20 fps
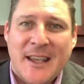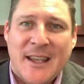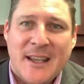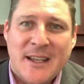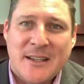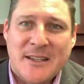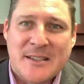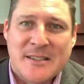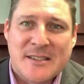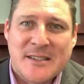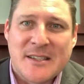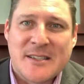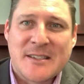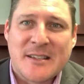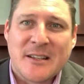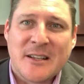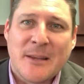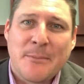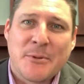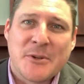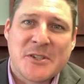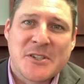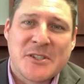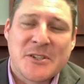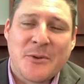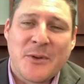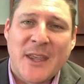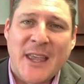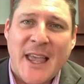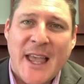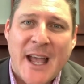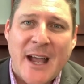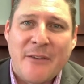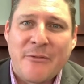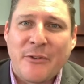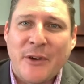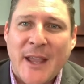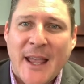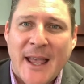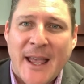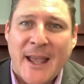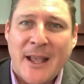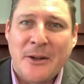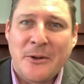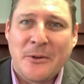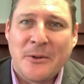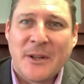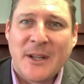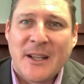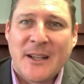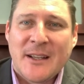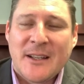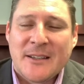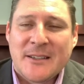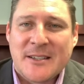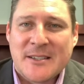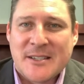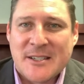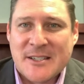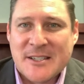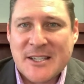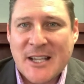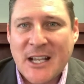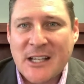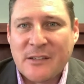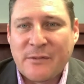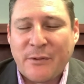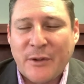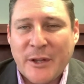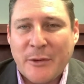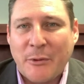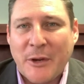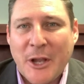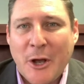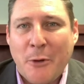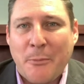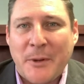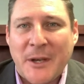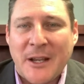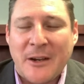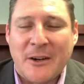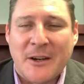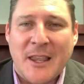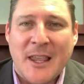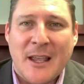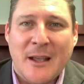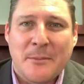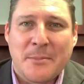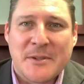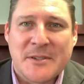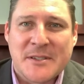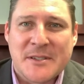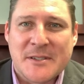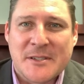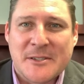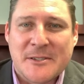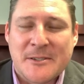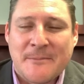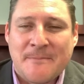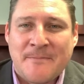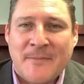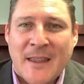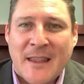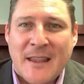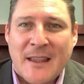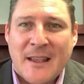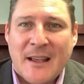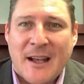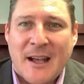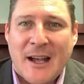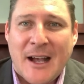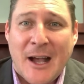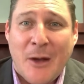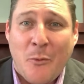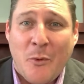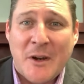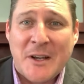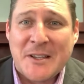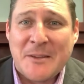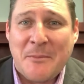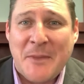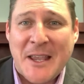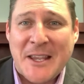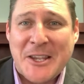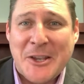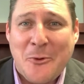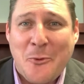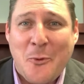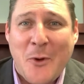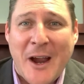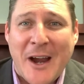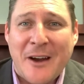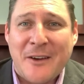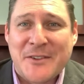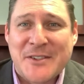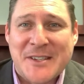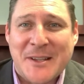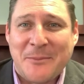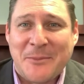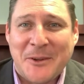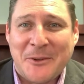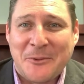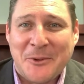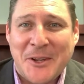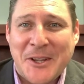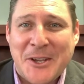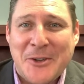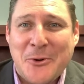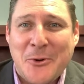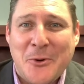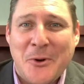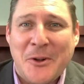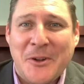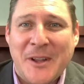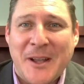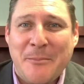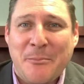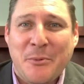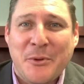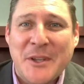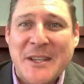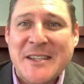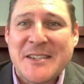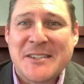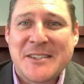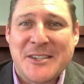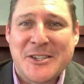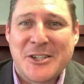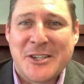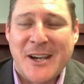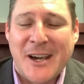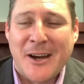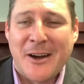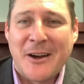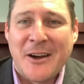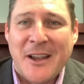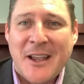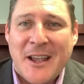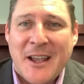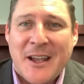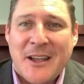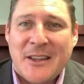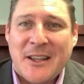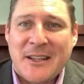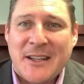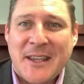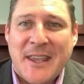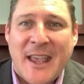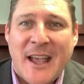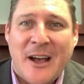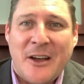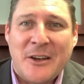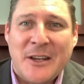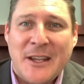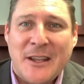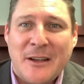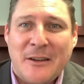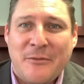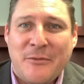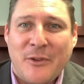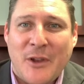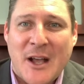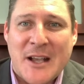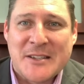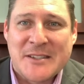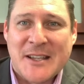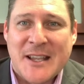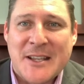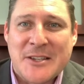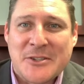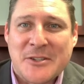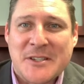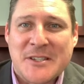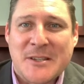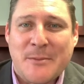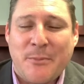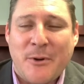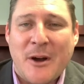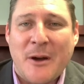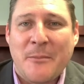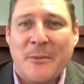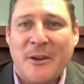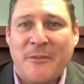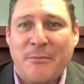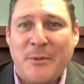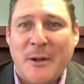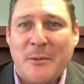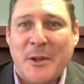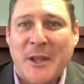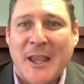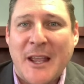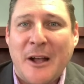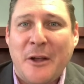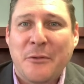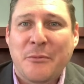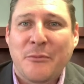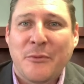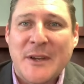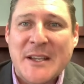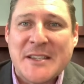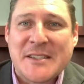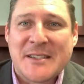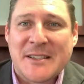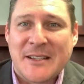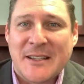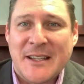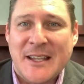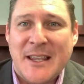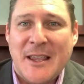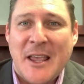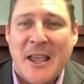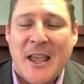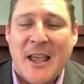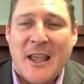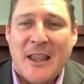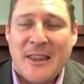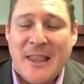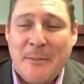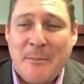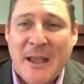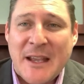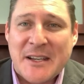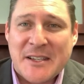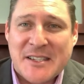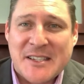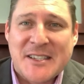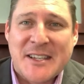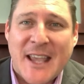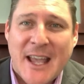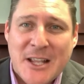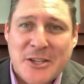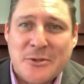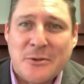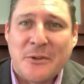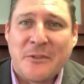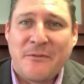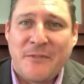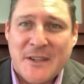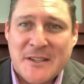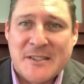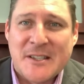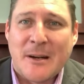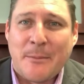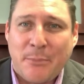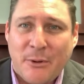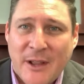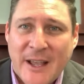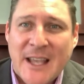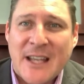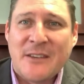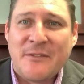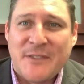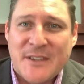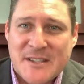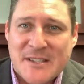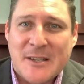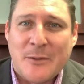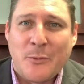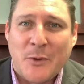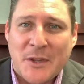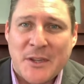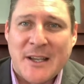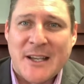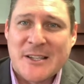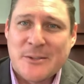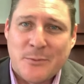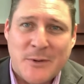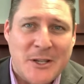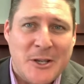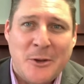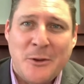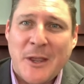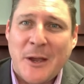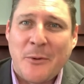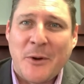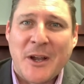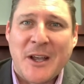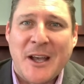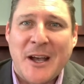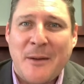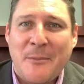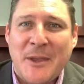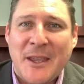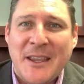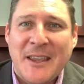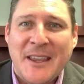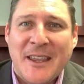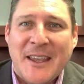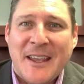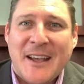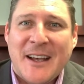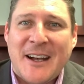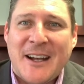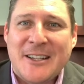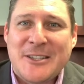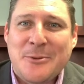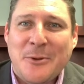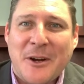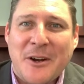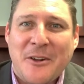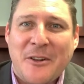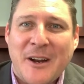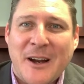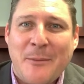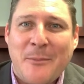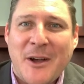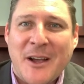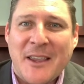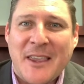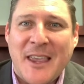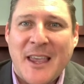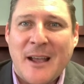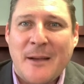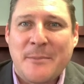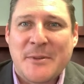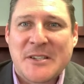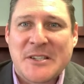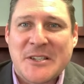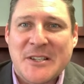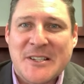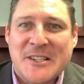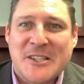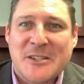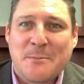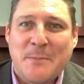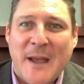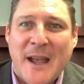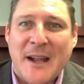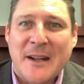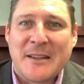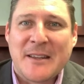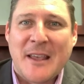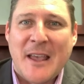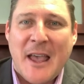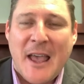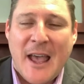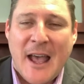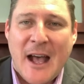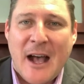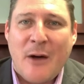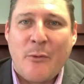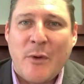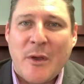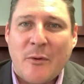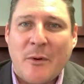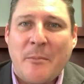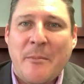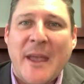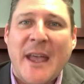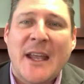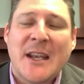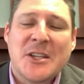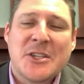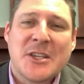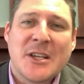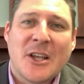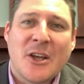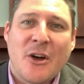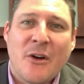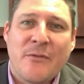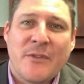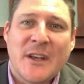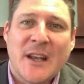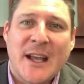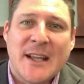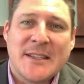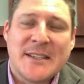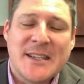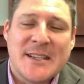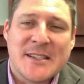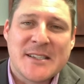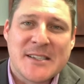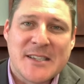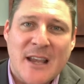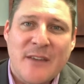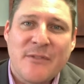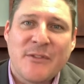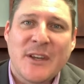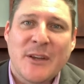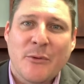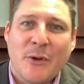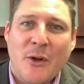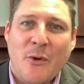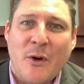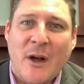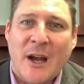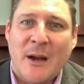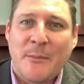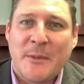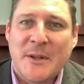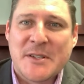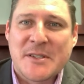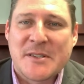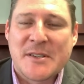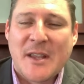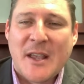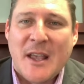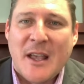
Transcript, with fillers: and consistently pursuing every angle to successfully reopening our campuses. Uh, I wanted to make you aware of something really cool. I'm pleased to share that the County of Los Angeles Department of Public Health recently, they made a scheduled visit, a planned visit with us. We knew they were coming uh, to our Claremont campus to inspect how we were managing COVID-19 safety requirements